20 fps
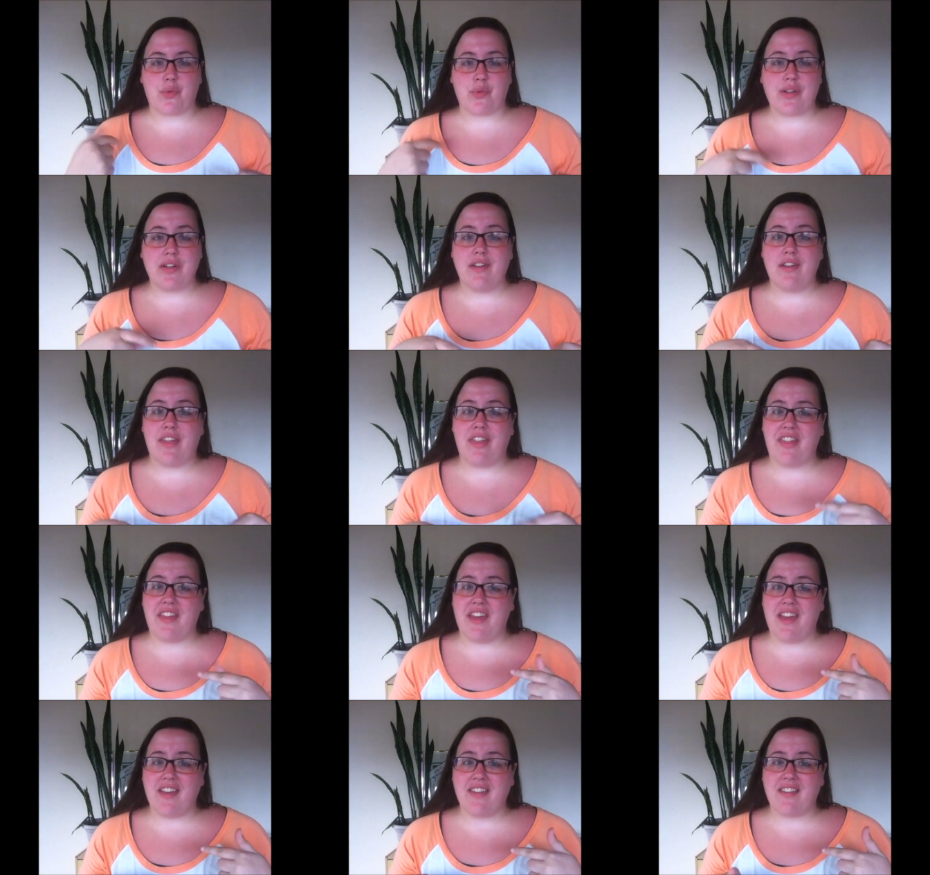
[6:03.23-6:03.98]
a real
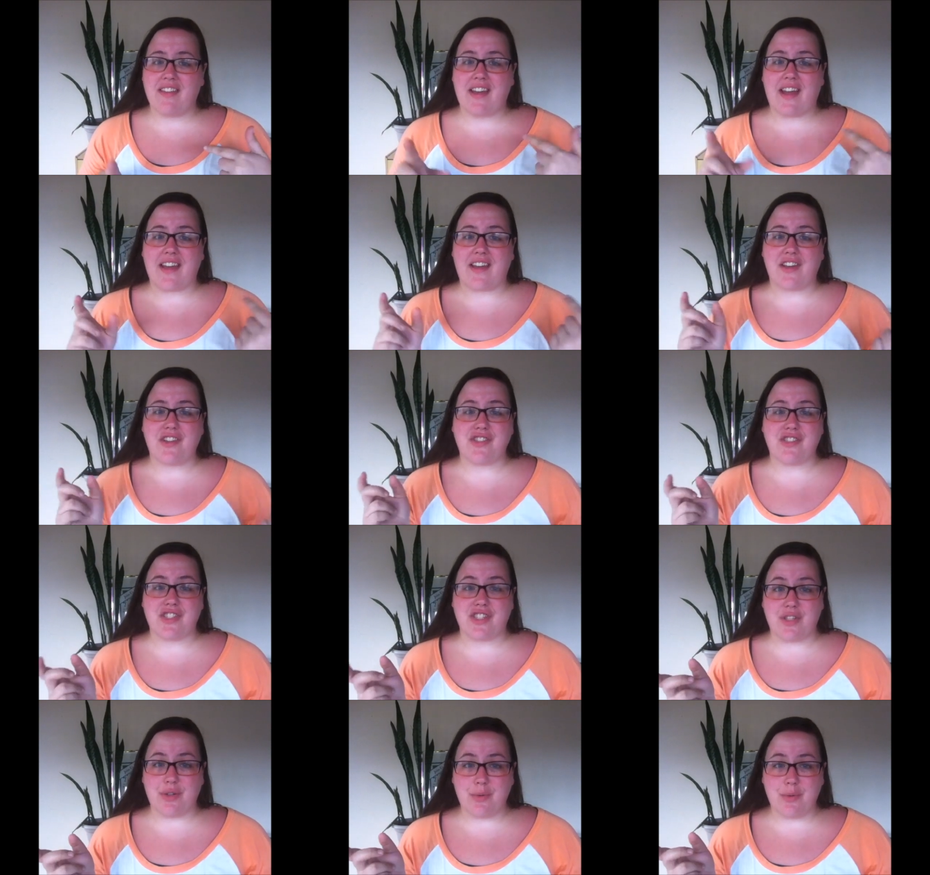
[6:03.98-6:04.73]
thing that I
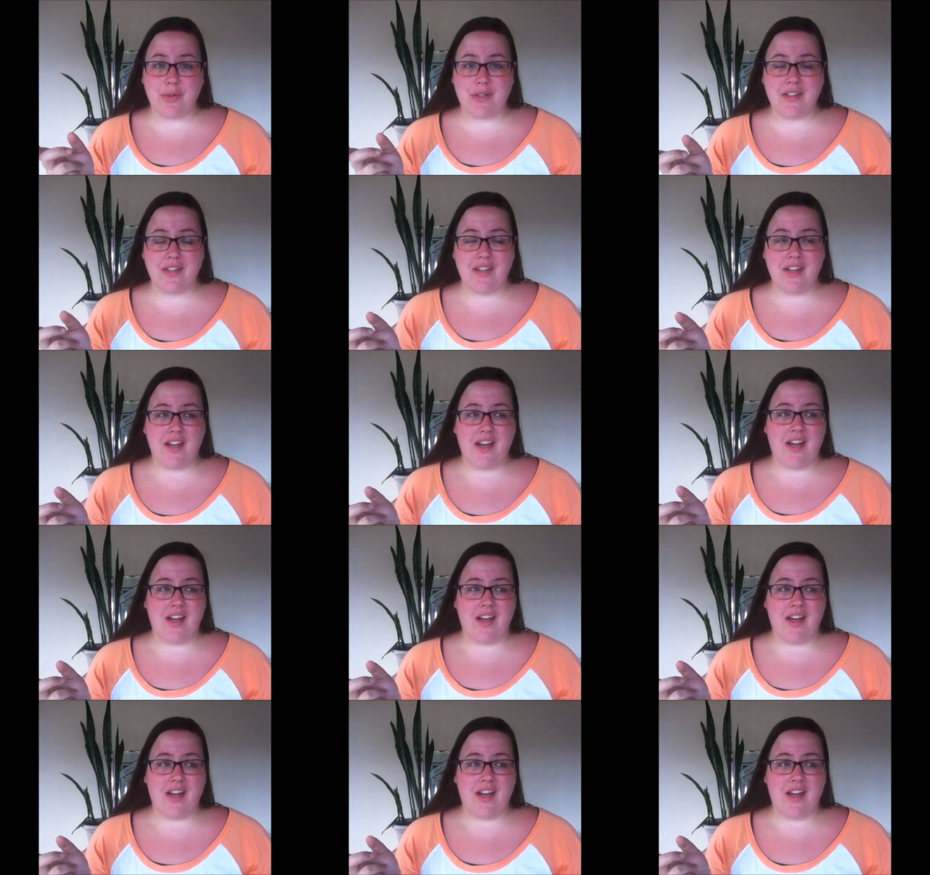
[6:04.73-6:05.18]
could do,